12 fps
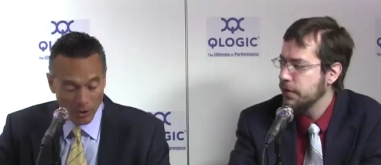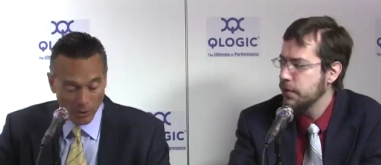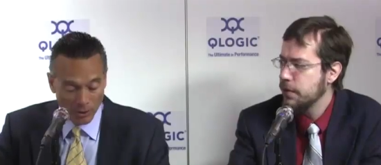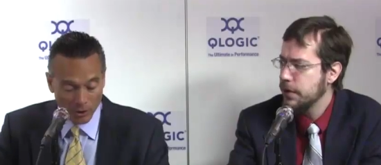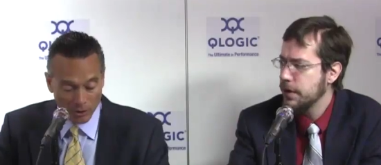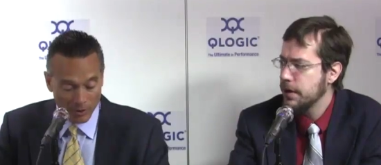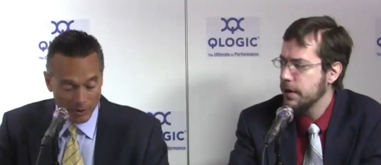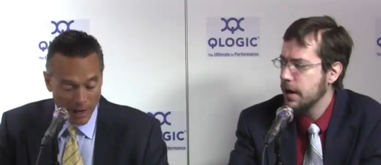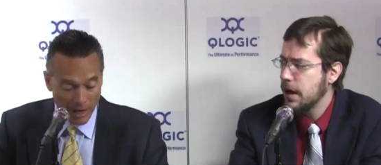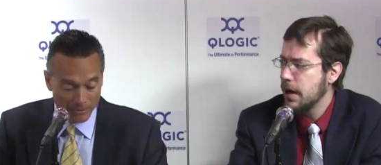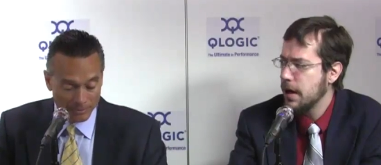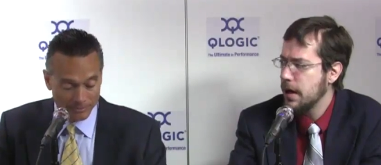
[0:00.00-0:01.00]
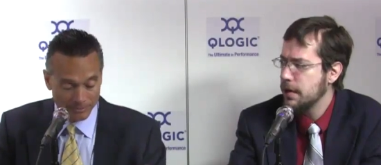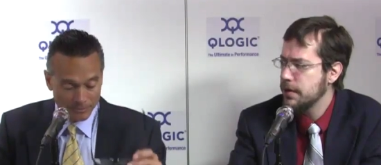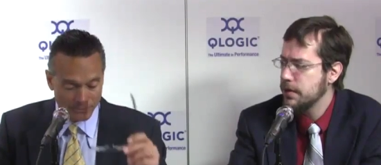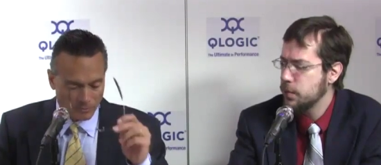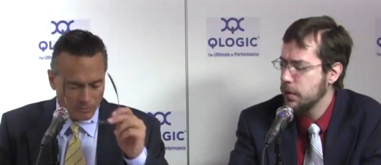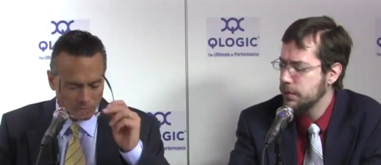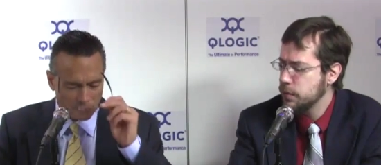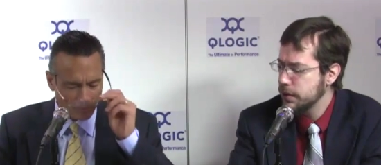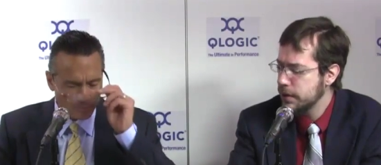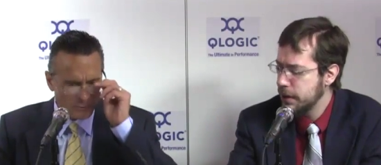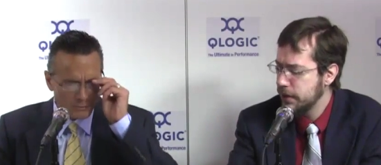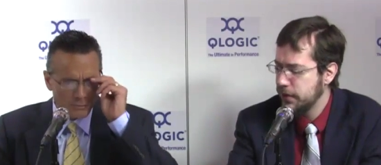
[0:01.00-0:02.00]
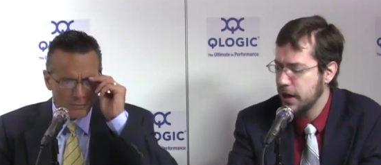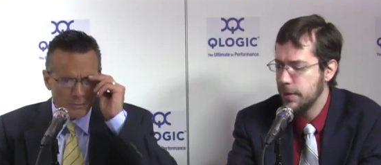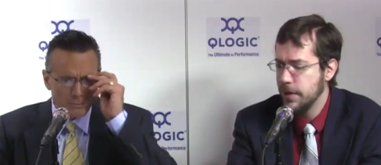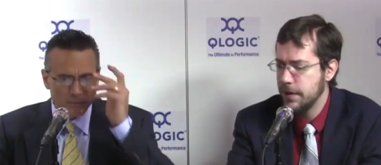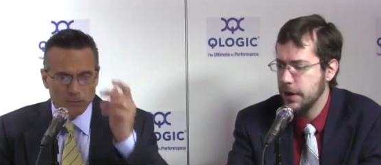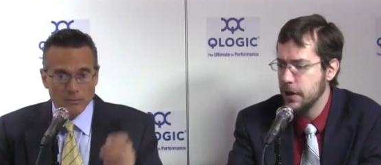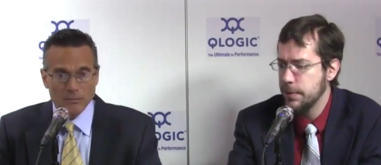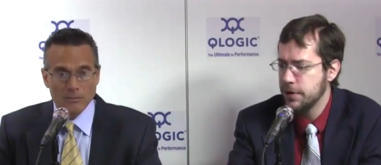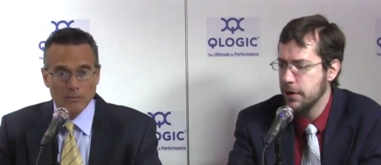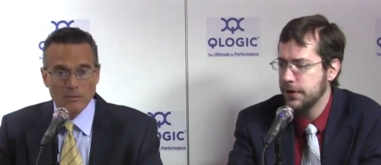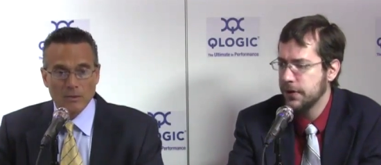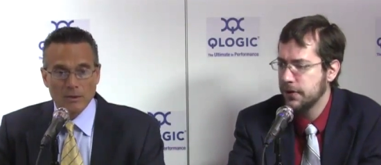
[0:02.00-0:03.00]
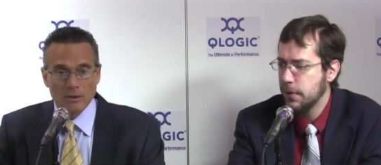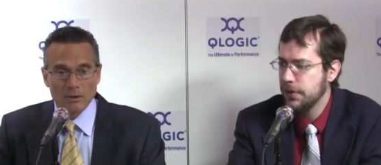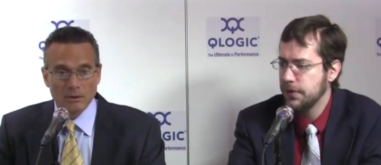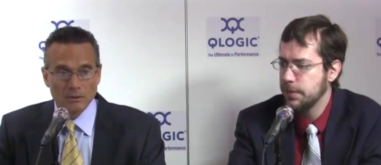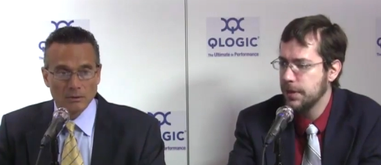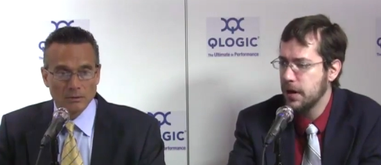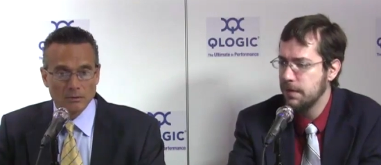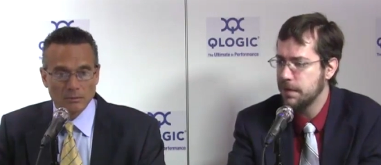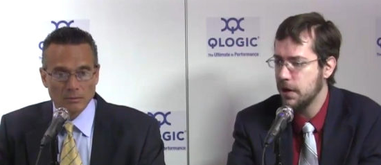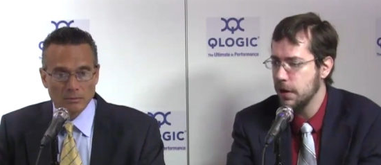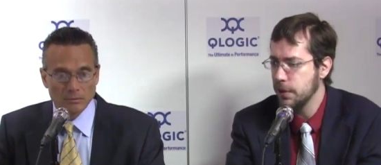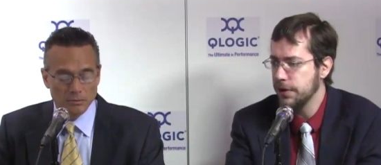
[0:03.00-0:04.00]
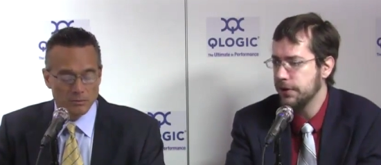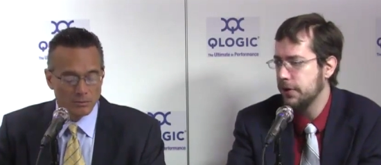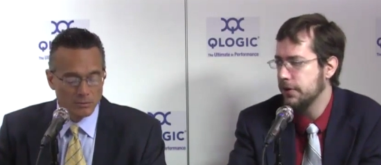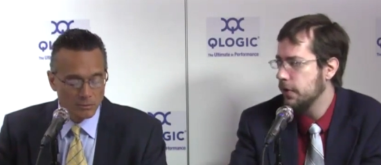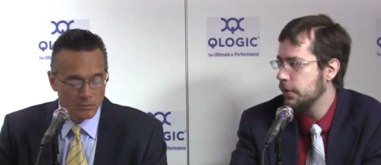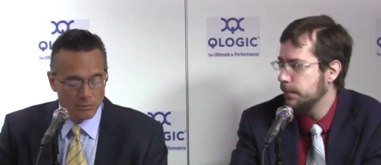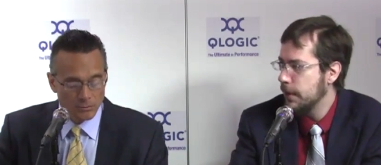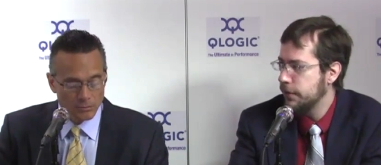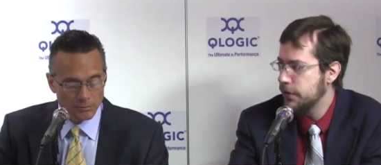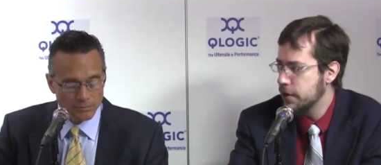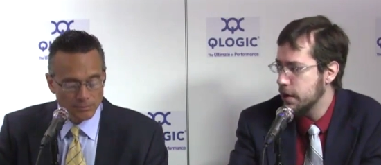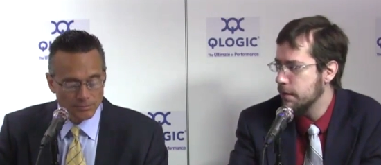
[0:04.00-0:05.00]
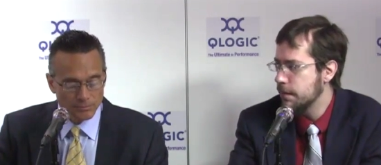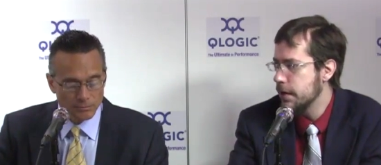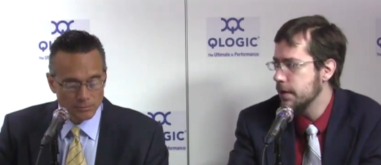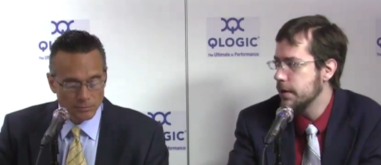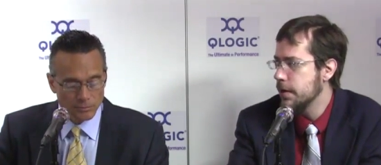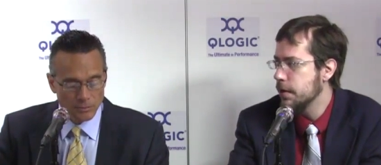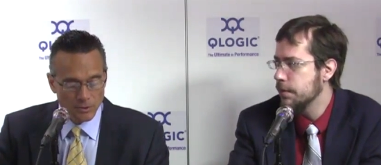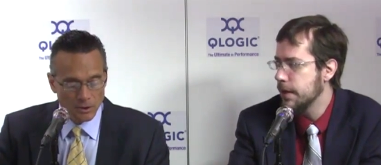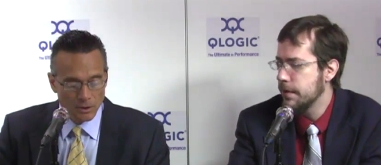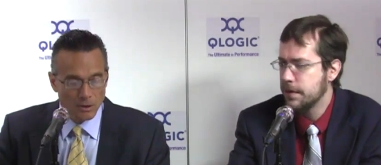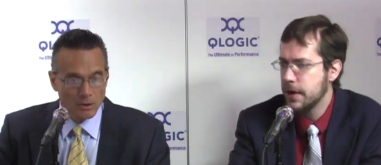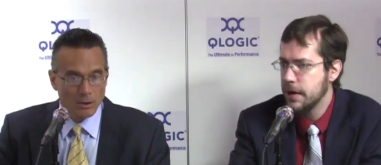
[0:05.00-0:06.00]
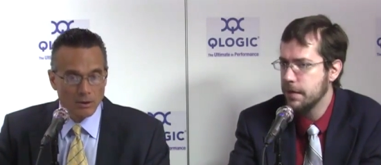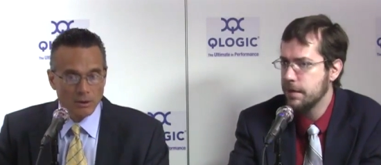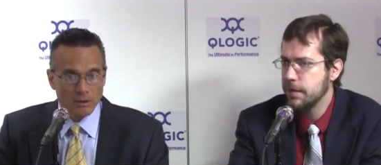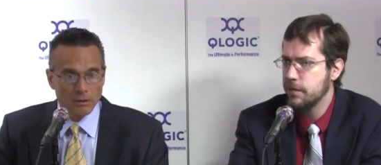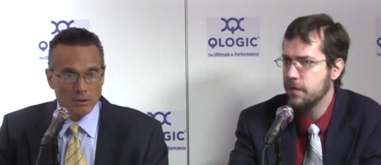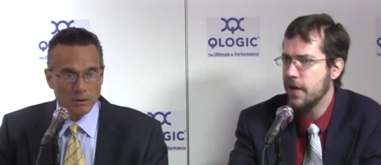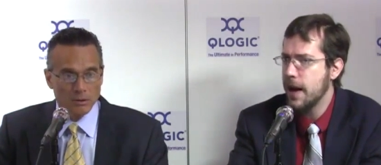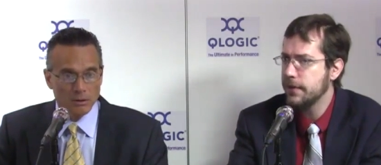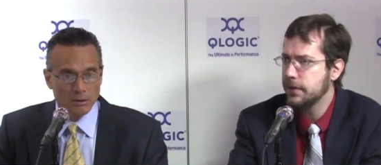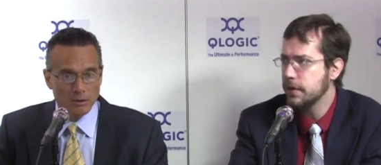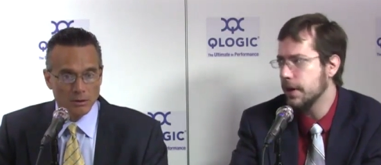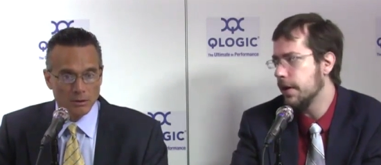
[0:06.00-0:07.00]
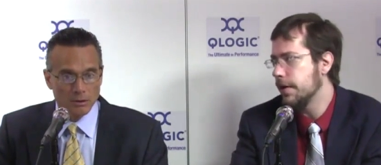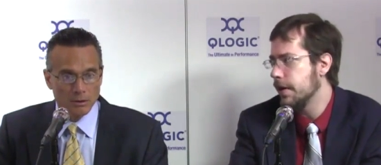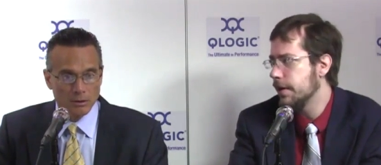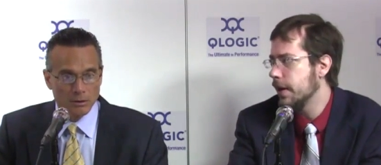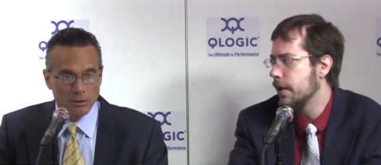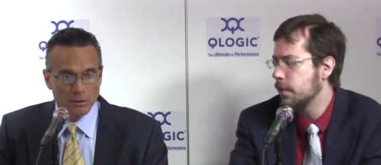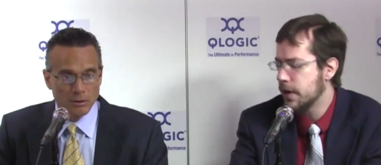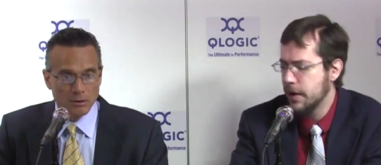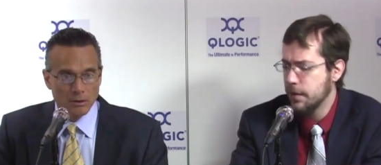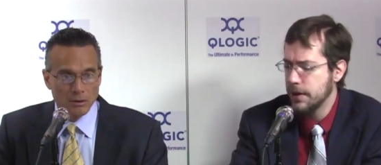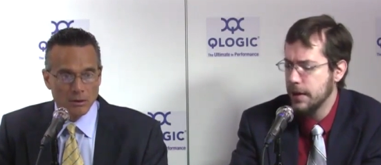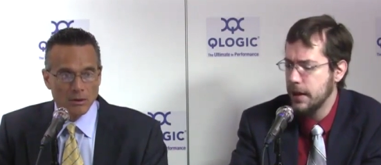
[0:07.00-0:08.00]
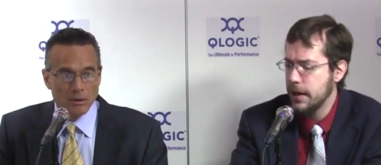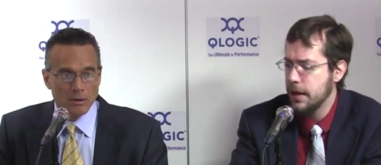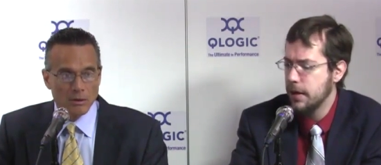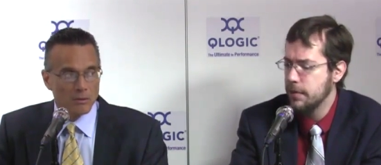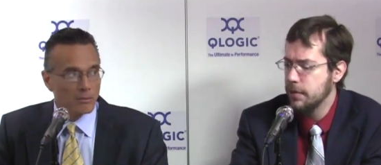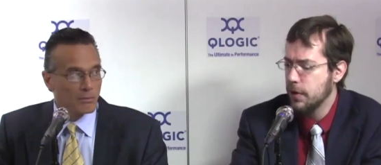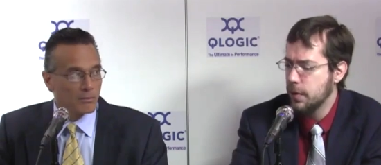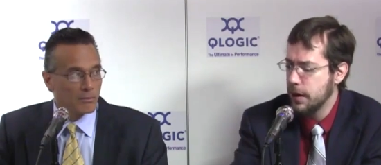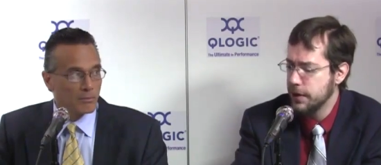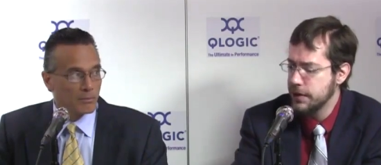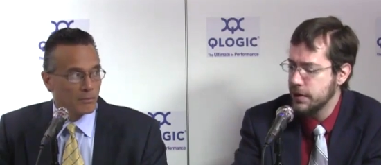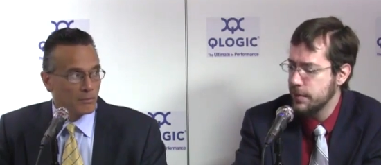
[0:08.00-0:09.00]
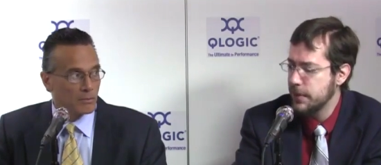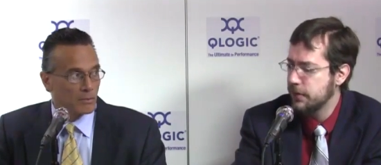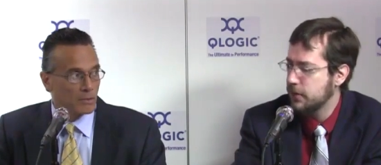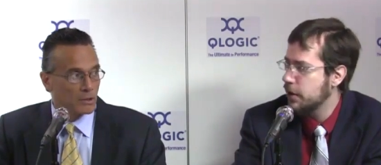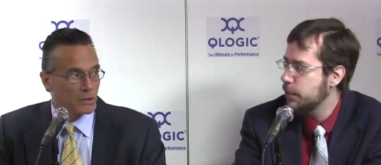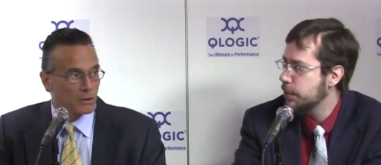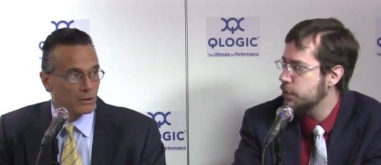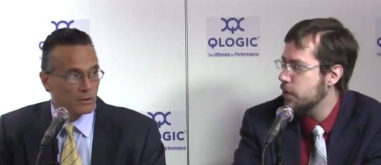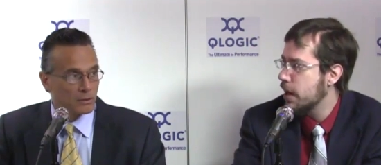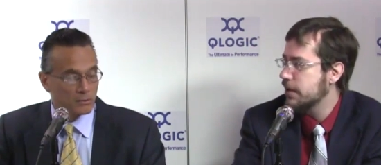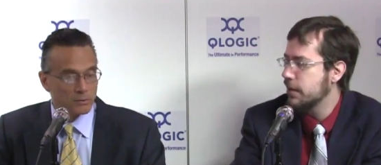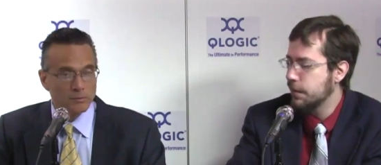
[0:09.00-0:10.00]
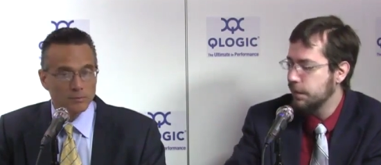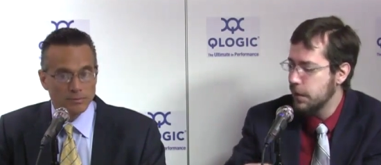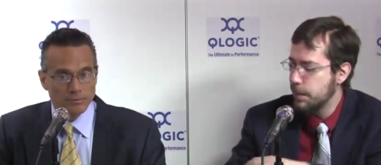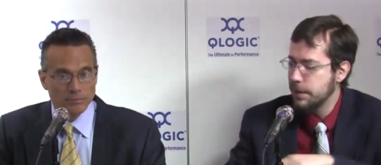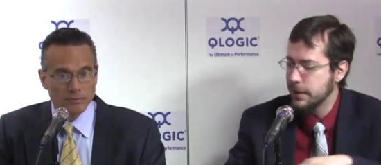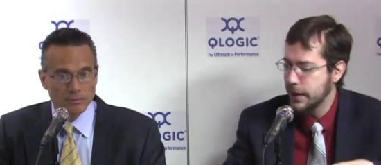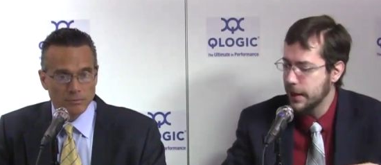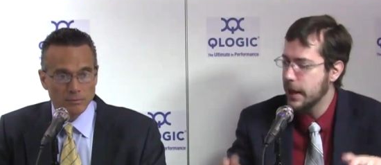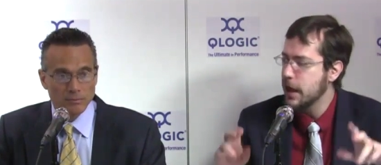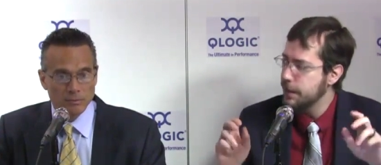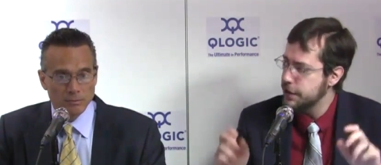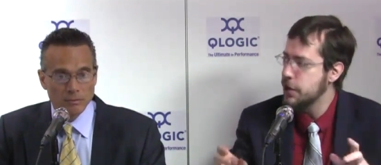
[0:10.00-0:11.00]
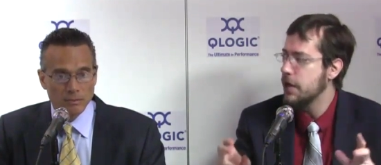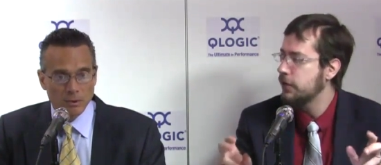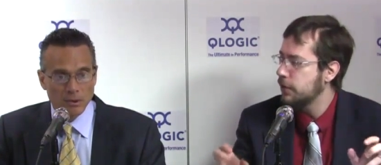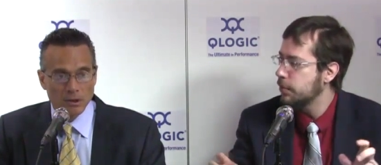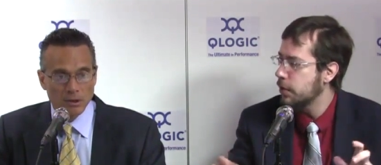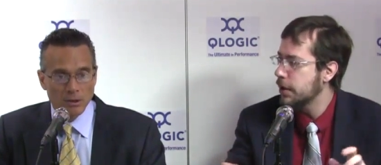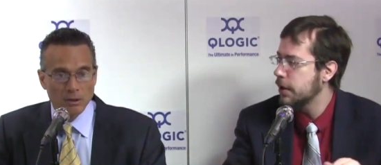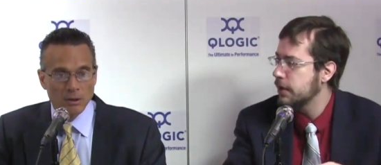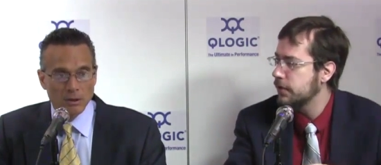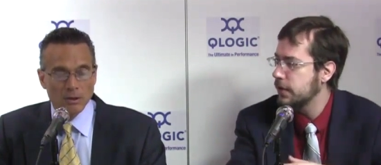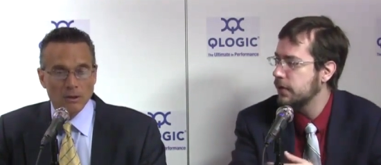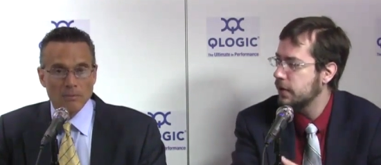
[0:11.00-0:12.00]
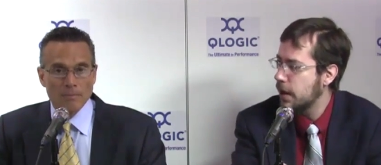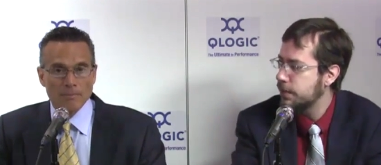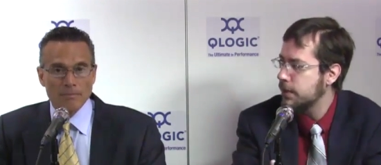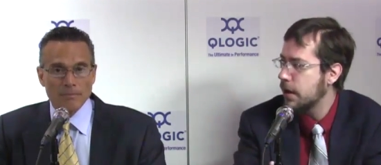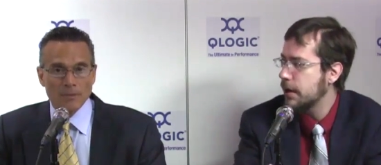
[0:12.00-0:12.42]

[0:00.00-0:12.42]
Speaker 1: so, would agree with that. Uh, what what did he say about video? I'm curious. It's always something I follow is Cisco's messaging on video. They've kind of vacillated on that. Kind of when they uh, around the time they started retracting the flip and getting out of adjacent markets, they stopped